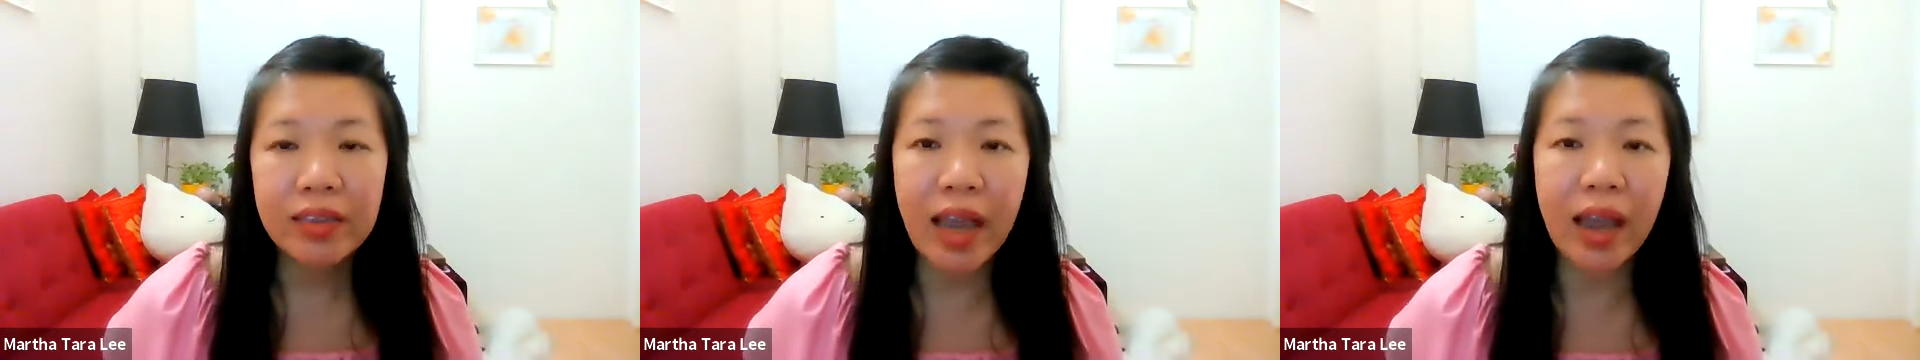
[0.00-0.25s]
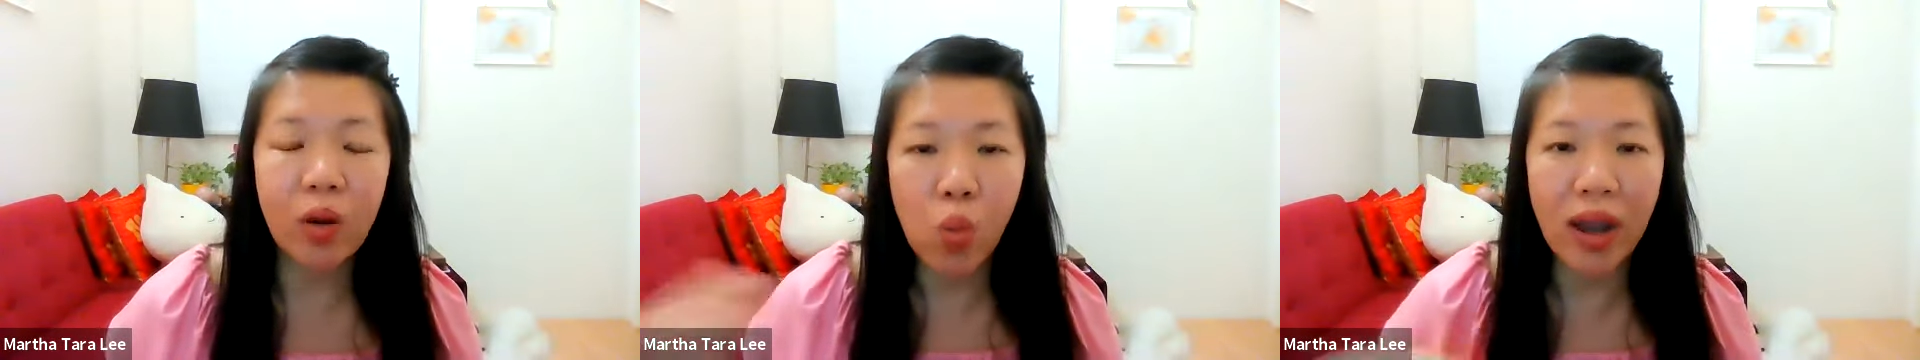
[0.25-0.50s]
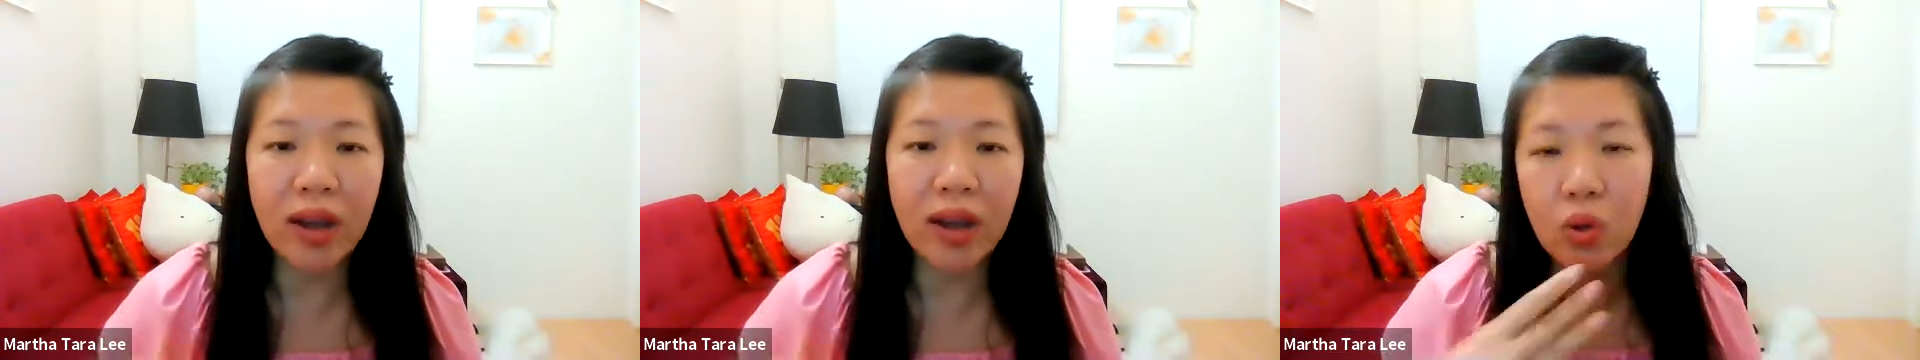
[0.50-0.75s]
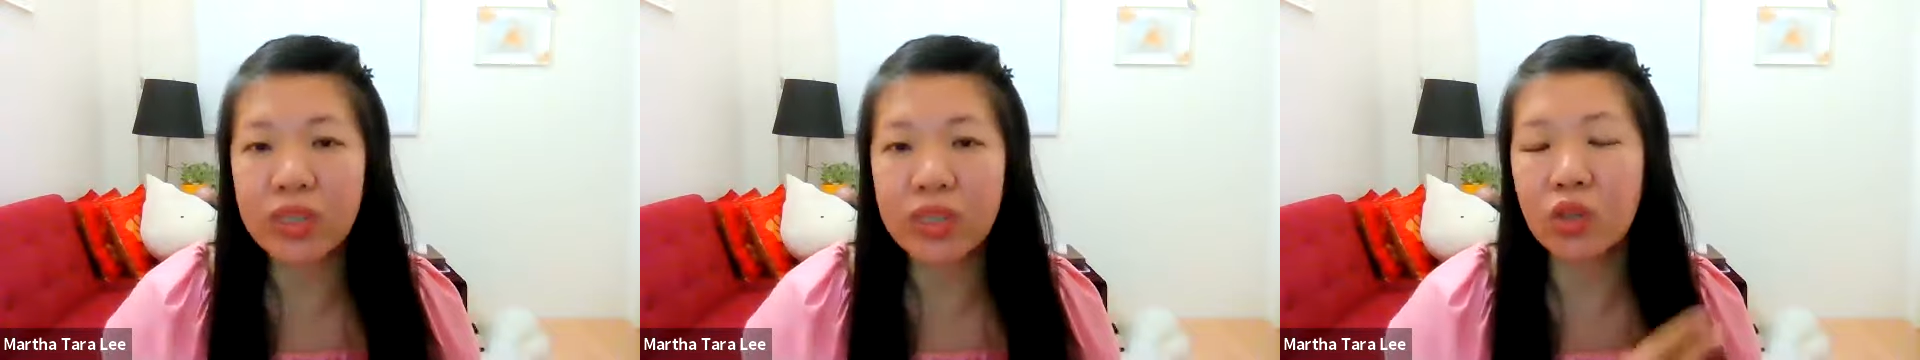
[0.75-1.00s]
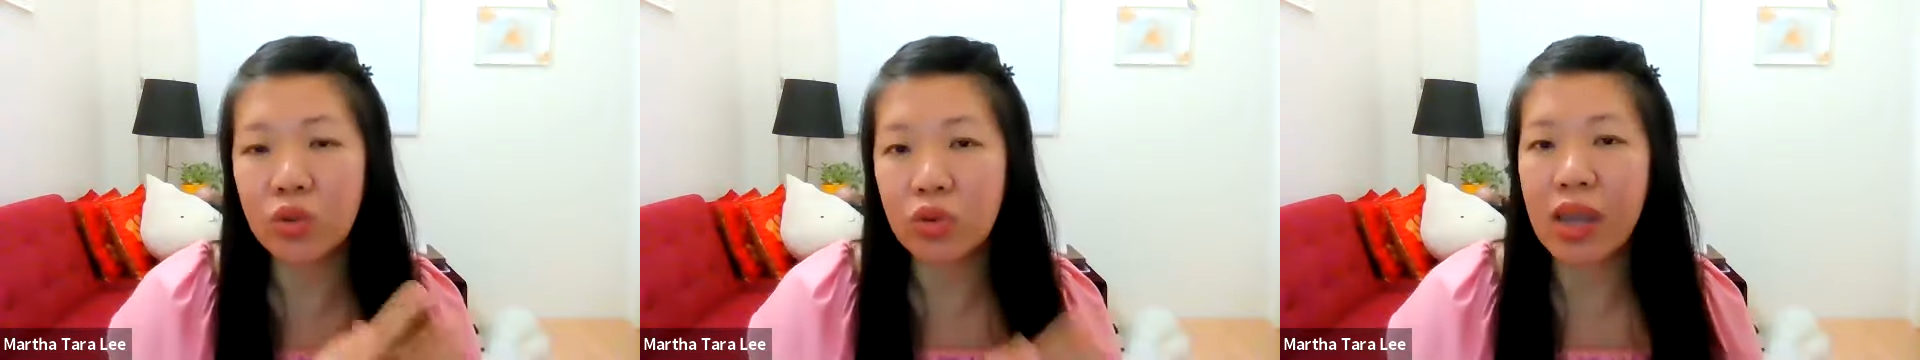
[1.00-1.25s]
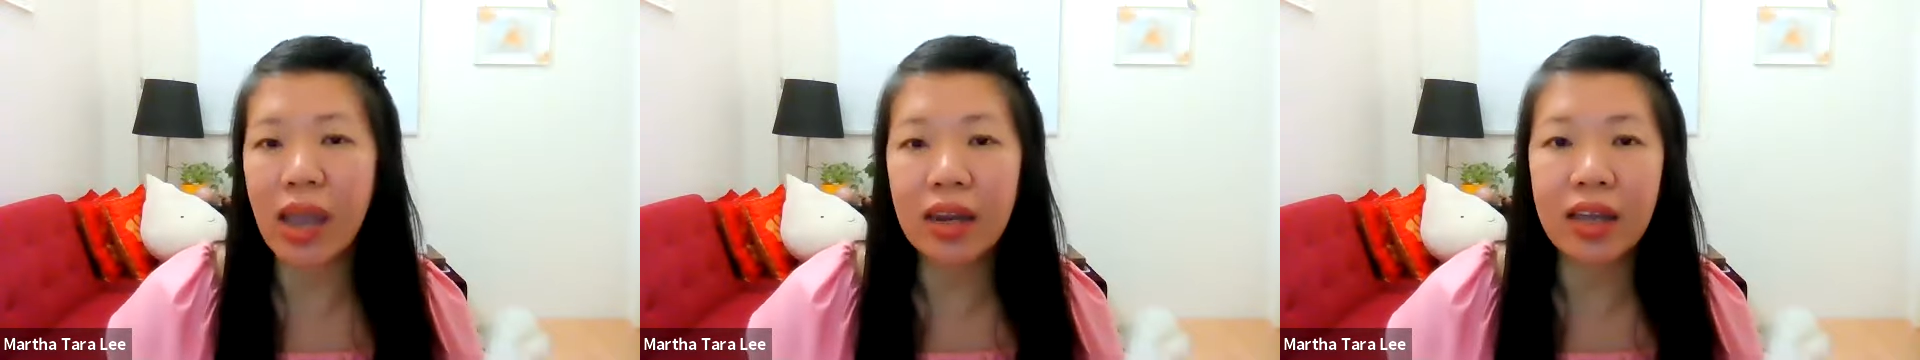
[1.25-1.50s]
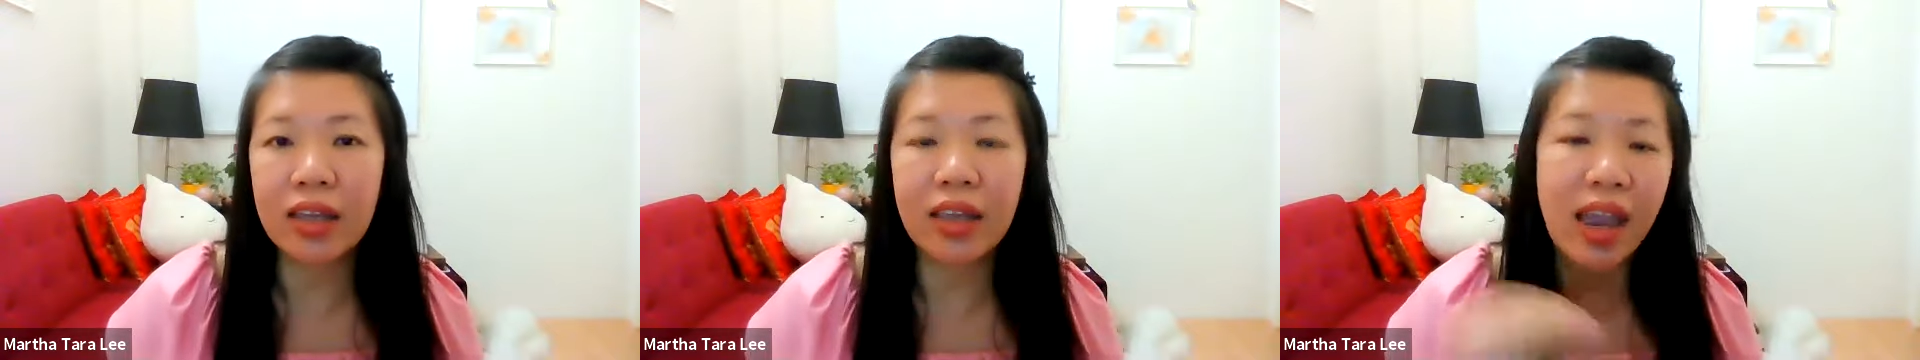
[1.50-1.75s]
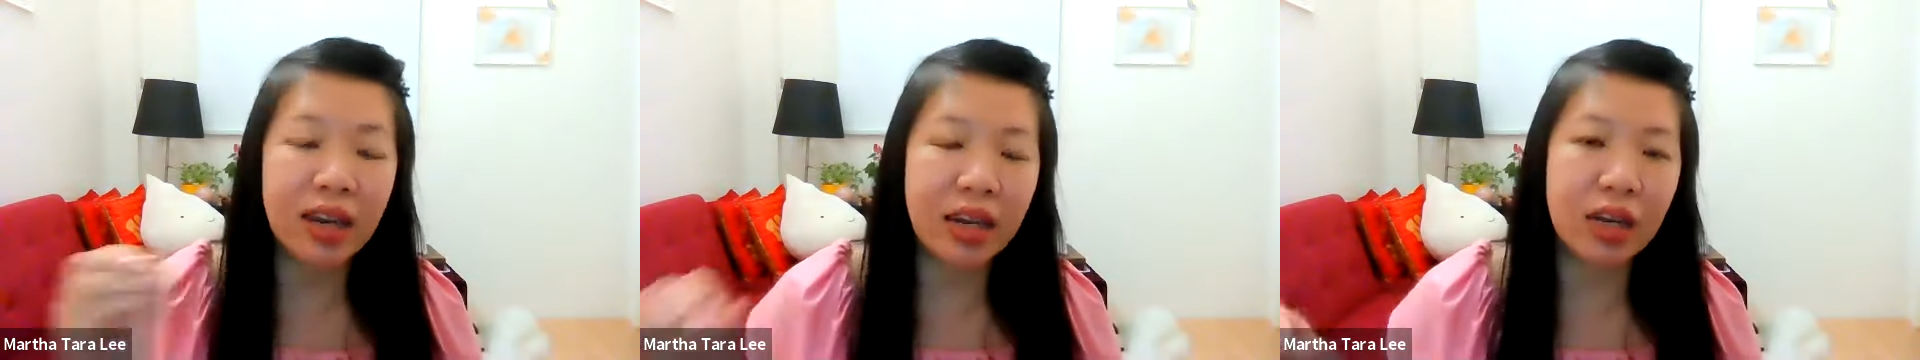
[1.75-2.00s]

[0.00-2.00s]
that one goes into the another and